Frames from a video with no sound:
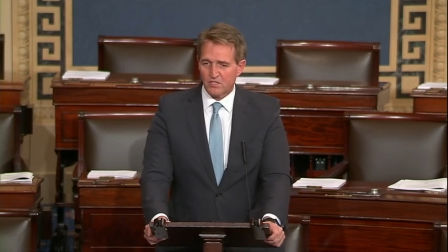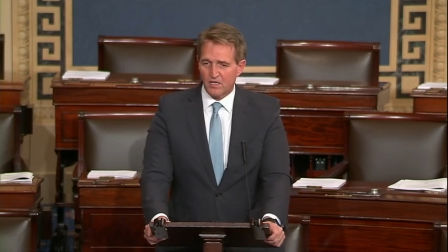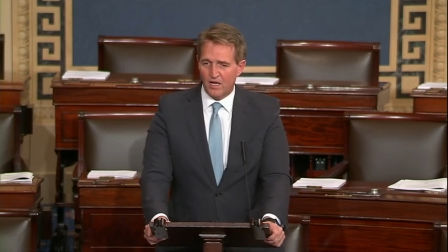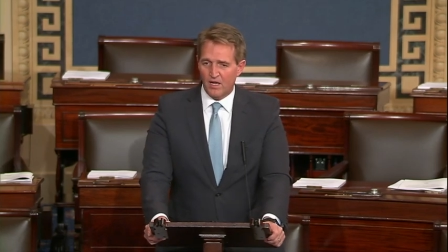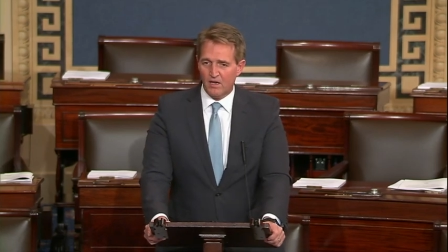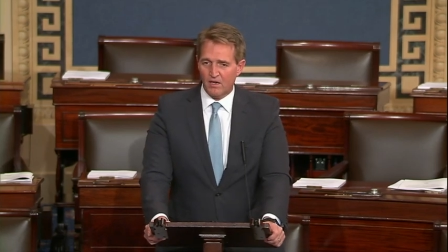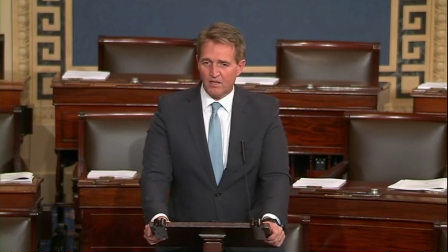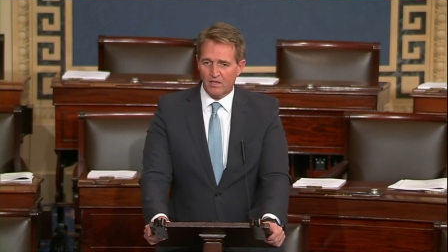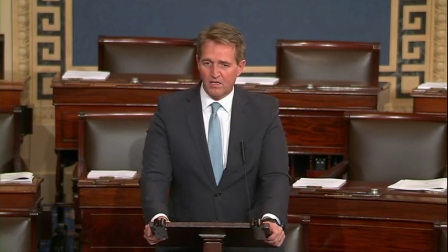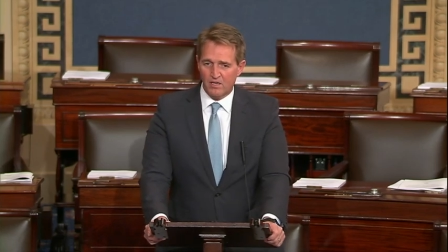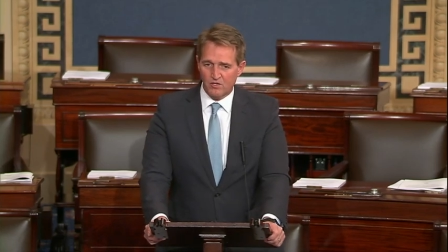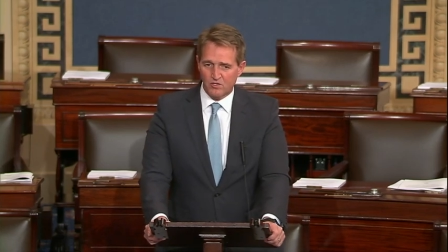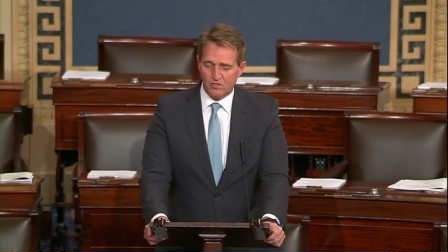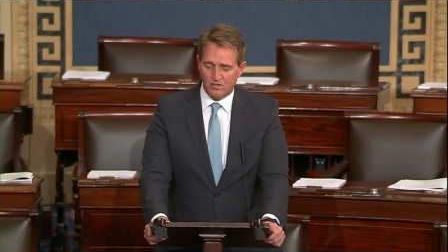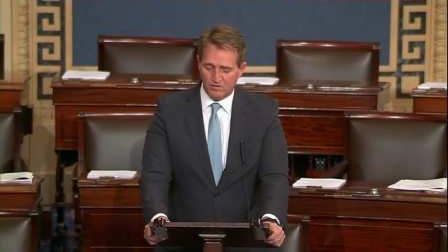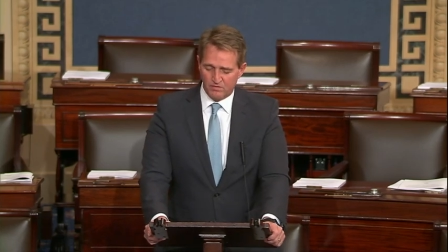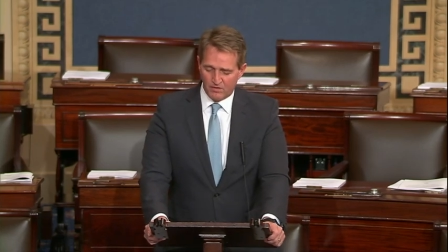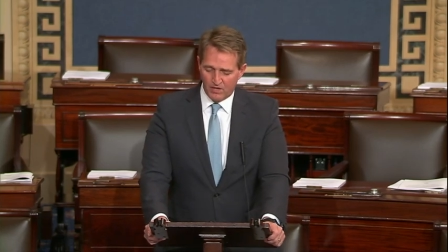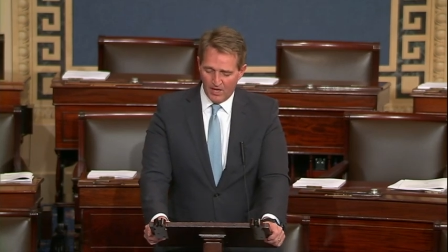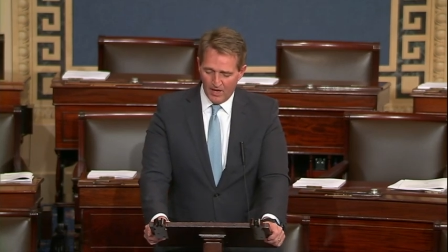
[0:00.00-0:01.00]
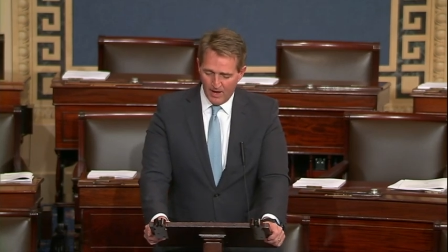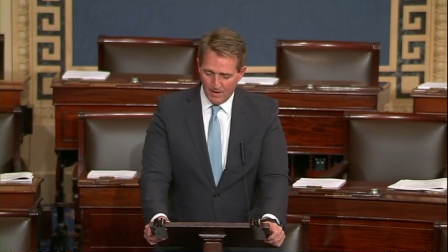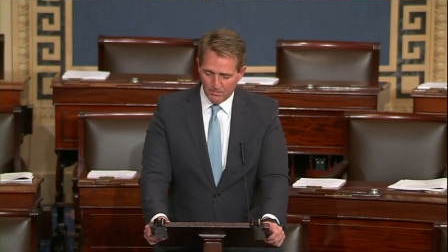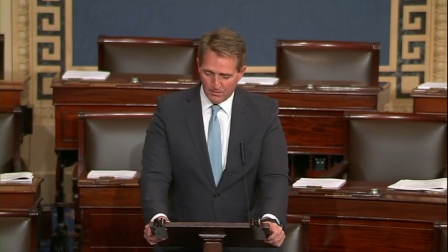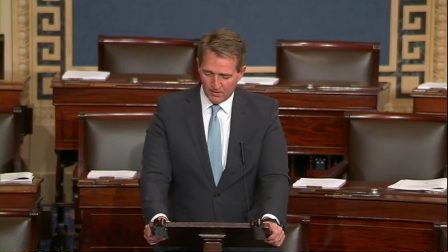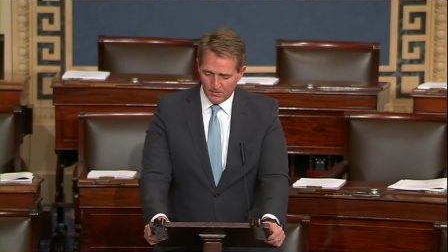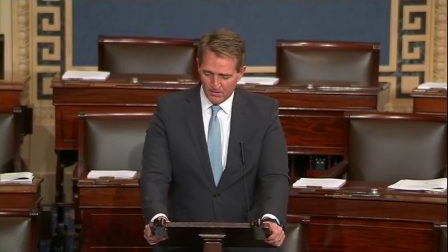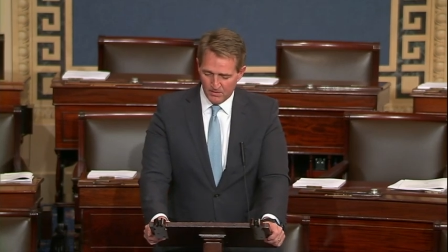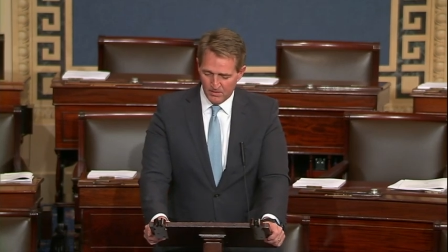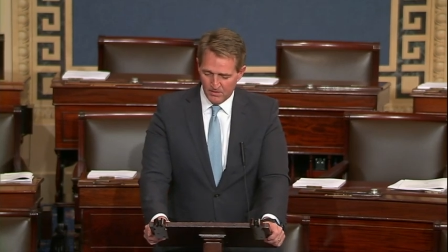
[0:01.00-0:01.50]
allocation of
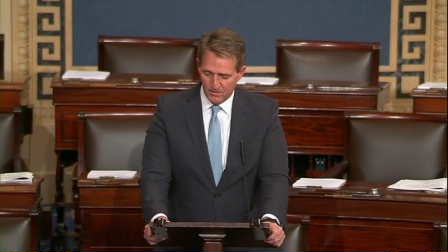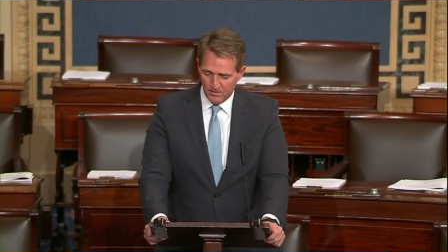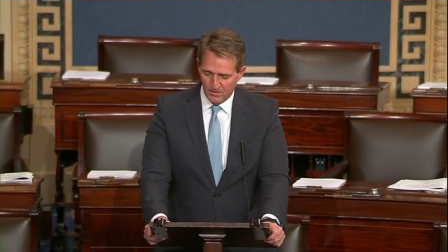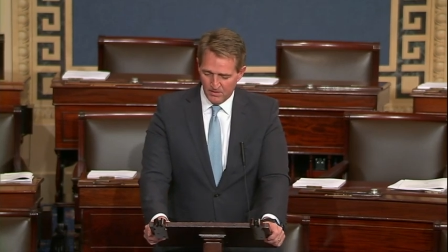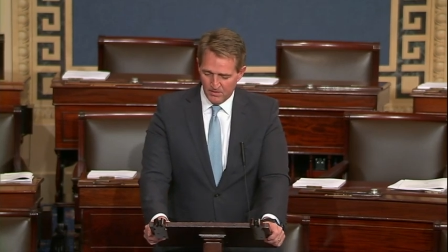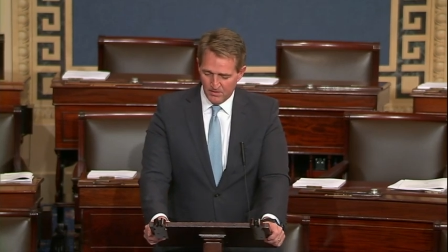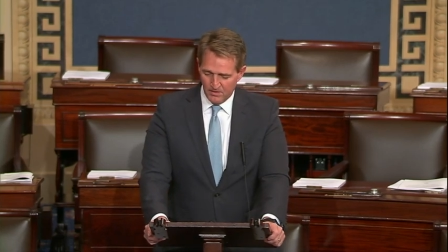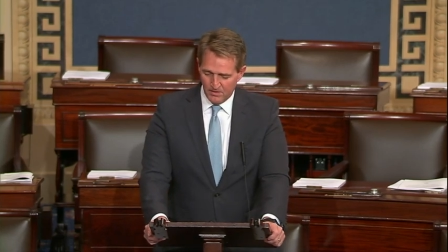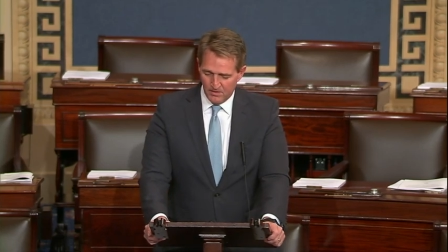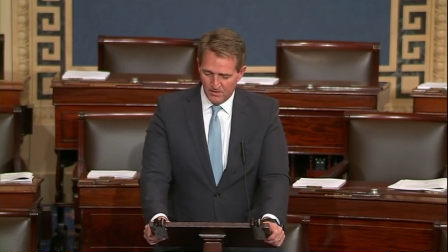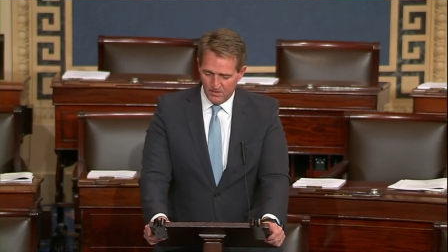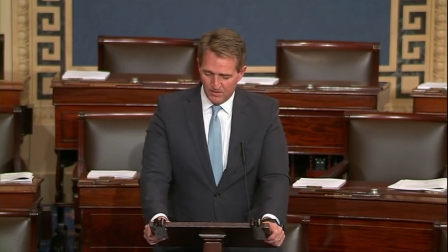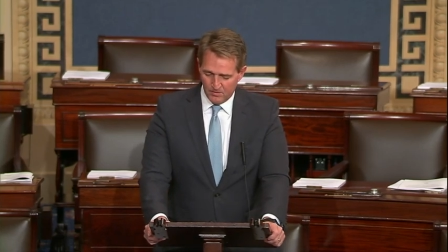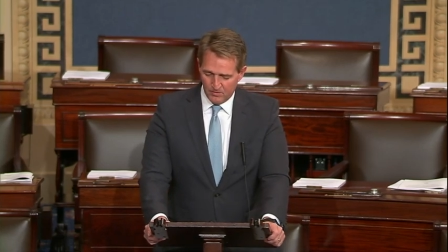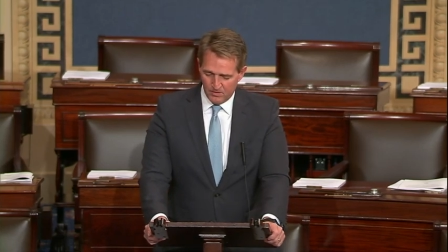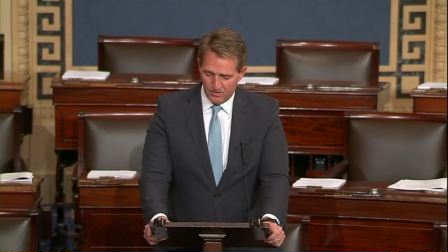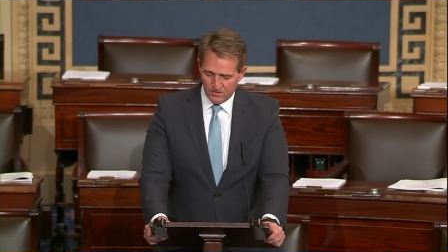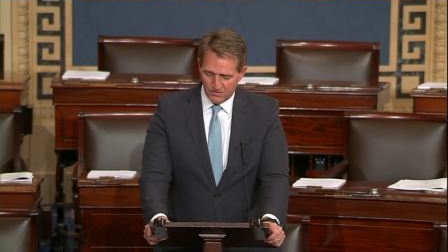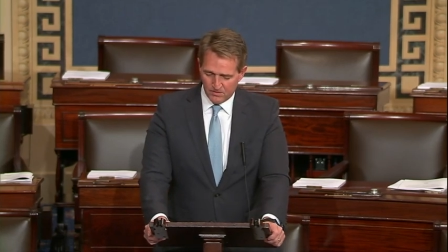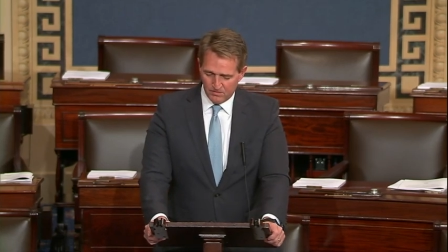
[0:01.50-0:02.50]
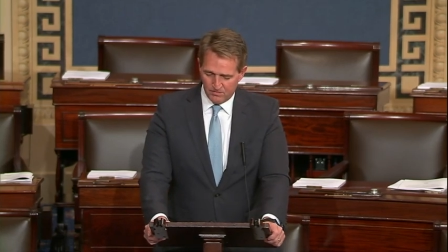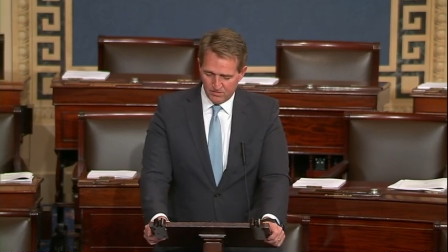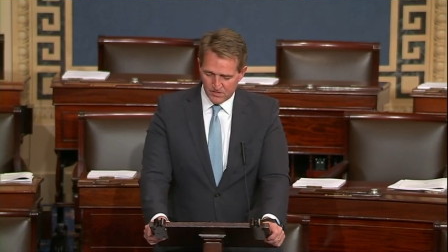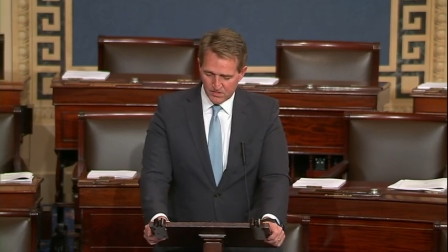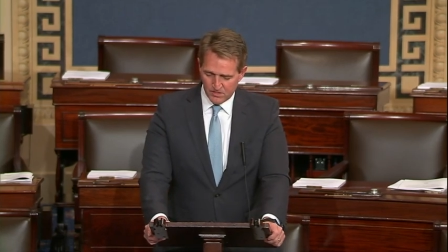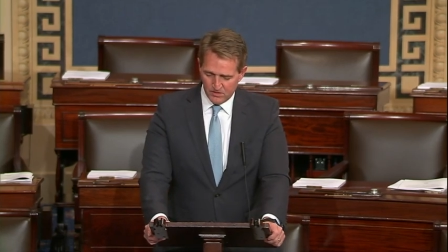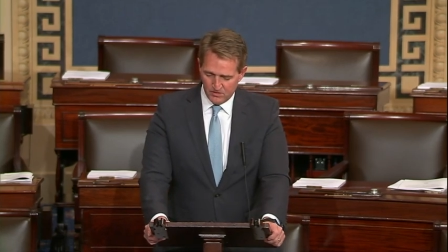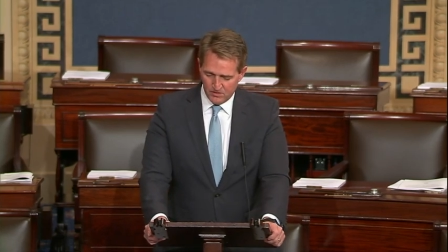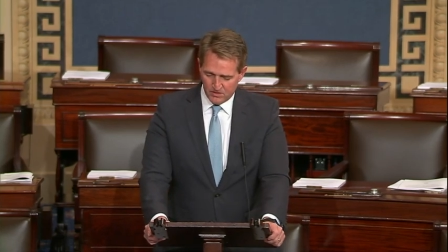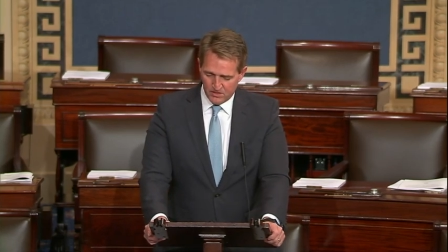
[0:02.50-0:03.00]
capital in order to
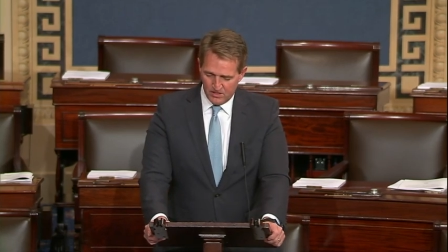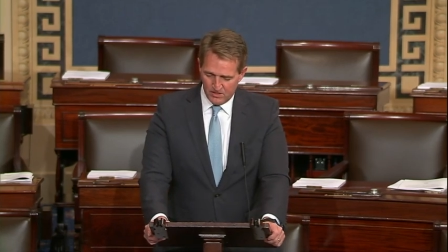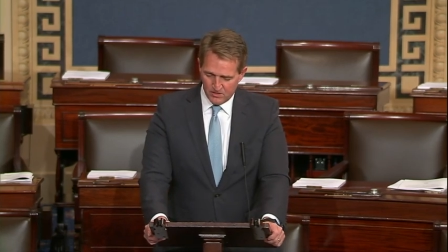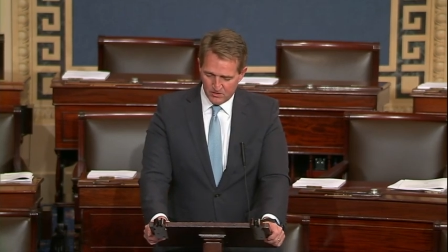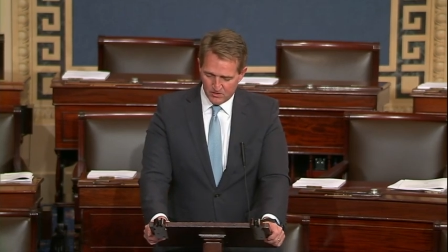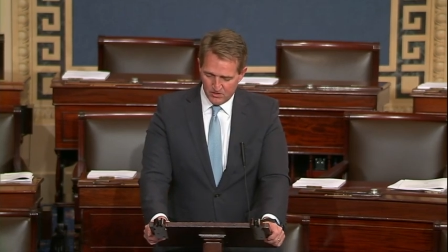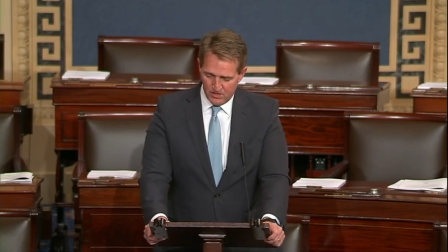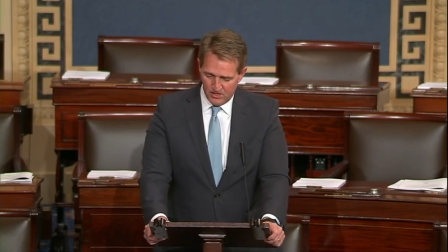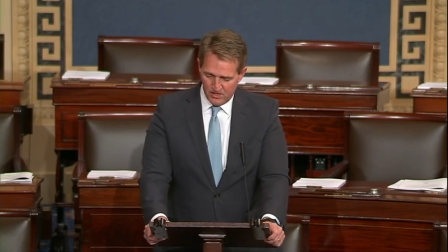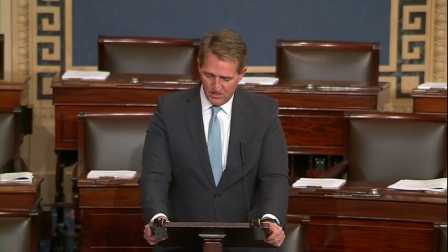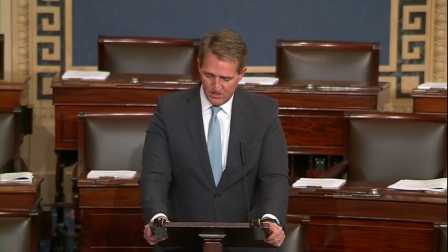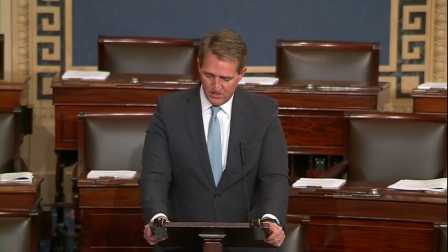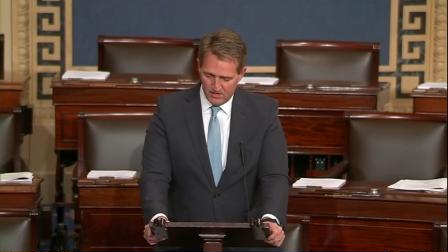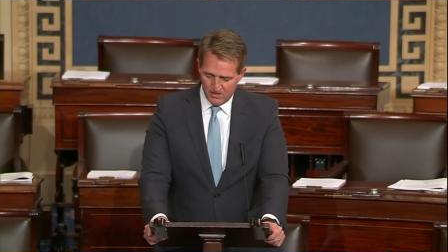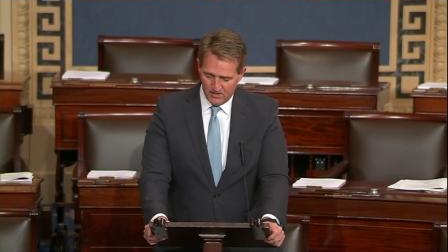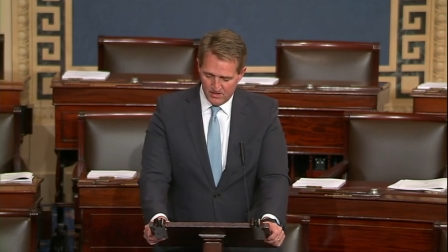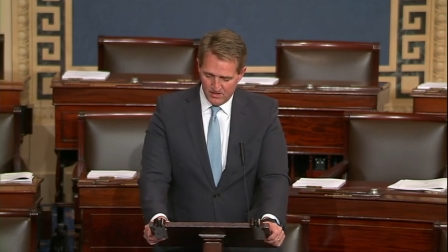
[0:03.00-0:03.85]
facilitate trade.